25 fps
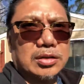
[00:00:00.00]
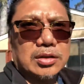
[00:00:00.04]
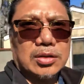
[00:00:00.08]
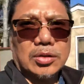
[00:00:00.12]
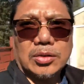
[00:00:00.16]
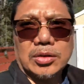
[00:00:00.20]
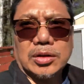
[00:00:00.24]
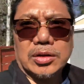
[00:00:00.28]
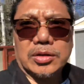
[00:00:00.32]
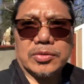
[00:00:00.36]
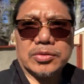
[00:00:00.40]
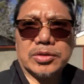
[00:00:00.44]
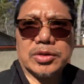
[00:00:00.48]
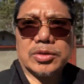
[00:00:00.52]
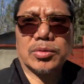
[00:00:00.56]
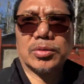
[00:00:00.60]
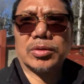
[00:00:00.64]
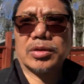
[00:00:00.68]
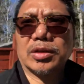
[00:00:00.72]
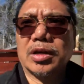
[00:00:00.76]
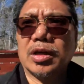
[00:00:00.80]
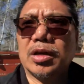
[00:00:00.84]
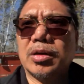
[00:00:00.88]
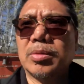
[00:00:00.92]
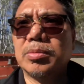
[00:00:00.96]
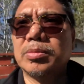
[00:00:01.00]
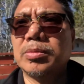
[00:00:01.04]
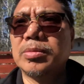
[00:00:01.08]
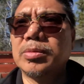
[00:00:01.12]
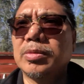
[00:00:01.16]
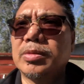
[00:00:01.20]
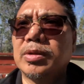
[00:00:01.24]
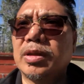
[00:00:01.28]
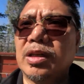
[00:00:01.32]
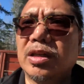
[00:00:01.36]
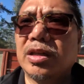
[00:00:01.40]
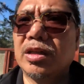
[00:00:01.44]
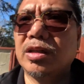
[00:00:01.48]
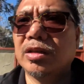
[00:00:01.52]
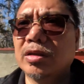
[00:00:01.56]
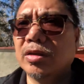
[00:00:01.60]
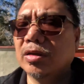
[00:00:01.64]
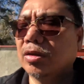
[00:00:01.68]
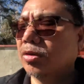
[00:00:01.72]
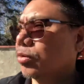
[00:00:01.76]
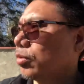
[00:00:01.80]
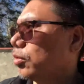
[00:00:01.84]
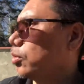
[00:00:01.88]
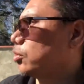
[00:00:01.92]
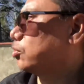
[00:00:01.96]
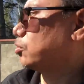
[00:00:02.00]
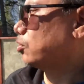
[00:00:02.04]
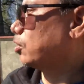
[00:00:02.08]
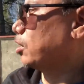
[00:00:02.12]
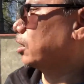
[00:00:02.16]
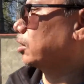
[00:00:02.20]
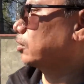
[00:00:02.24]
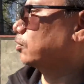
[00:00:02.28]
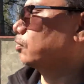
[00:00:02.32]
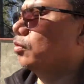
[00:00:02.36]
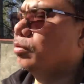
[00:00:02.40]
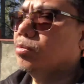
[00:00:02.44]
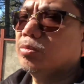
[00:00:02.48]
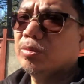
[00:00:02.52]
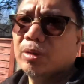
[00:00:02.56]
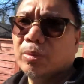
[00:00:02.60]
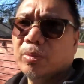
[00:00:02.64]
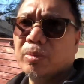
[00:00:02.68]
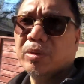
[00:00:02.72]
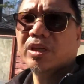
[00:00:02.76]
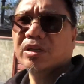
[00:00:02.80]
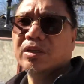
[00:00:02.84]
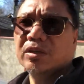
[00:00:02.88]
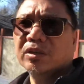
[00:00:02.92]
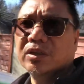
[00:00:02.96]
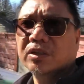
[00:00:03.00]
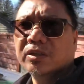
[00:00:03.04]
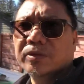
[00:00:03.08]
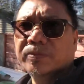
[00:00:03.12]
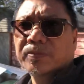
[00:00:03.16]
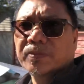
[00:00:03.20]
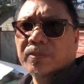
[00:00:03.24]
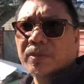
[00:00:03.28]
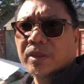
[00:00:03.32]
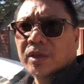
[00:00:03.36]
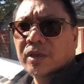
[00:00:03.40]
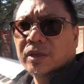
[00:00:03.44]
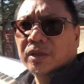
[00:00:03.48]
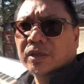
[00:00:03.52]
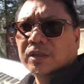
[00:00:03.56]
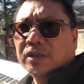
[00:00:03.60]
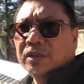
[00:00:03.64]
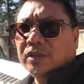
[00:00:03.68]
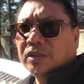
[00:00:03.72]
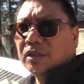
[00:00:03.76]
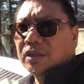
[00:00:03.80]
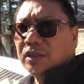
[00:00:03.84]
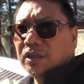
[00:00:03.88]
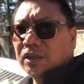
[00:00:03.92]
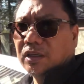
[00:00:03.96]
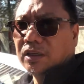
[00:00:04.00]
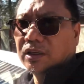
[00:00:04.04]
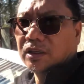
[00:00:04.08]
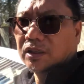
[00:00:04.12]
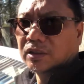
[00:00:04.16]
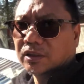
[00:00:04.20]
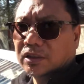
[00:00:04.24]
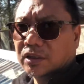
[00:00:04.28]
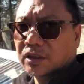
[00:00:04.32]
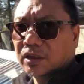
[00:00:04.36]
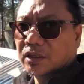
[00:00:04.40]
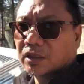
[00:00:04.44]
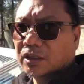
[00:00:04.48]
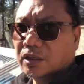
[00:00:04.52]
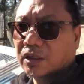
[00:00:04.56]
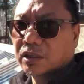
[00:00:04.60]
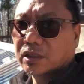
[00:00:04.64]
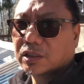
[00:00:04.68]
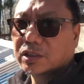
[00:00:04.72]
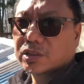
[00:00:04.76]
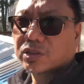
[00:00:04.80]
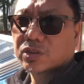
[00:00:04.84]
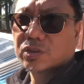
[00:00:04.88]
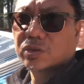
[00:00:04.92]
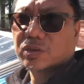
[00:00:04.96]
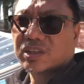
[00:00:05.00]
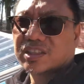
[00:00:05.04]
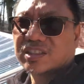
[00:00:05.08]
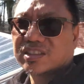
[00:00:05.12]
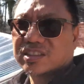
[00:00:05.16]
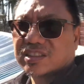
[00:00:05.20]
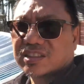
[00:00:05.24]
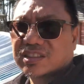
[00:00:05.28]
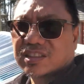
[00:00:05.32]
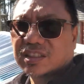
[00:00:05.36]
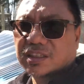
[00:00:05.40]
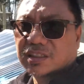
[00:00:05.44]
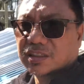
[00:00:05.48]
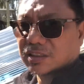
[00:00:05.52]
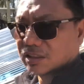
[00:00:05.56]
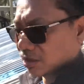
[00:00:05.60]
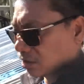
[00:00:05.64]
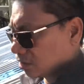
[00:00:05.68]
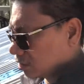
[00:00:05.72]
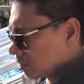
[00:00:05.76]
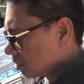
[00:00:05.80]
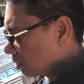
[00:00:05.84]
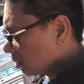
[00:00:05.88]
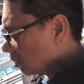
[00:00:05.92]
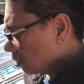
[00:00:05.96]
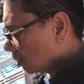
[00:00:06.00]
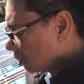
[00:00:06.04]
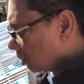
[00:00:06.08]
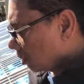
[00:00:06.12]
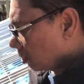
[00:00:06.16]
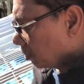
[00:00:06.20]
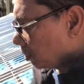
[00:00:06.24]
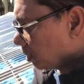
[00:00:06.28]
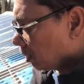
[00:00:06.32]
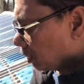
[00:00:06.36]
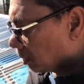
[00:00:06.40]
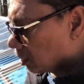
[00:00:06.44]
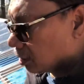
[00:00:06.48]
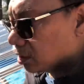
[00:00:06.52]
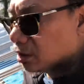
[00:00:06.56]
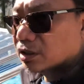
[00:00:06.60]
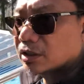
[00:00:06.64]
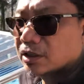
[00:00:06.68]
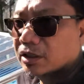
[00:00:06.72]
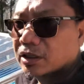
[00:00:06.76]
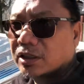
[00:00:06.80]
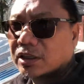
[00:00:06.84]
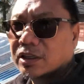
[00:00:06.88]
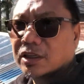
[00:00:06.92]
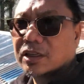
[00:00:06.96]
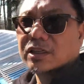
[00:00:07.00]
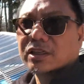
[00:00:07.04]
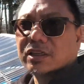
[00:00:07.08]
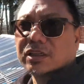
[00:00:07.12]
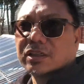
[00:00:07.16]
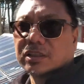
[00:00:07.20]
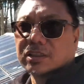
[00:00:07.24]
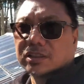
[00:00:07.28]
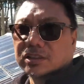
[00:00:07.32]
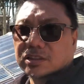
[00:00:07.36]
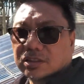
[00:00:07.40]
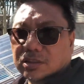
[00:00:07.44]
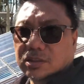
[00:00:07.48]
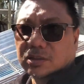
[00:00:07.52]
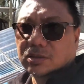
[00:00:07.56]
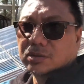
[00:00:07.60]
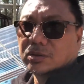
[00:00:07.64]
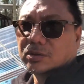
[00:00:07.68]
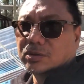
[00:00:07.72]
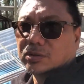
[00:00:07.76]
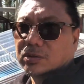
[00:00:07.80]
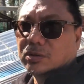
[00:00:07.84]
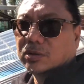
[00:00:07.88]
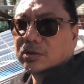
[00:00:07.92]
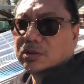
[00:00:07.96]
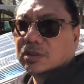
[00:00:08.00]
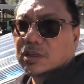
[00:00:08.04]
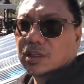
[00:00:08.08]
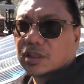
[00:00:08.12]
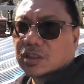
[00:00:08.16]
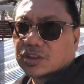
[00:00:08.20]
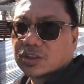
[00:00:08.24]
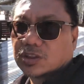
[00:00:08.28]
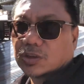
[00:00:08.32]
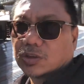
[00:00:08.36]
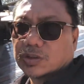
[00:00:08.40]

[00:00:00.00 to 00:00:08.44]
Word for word: no leaves will come and it'll retract from the middle and uh, so that the sun can still come in so I'll show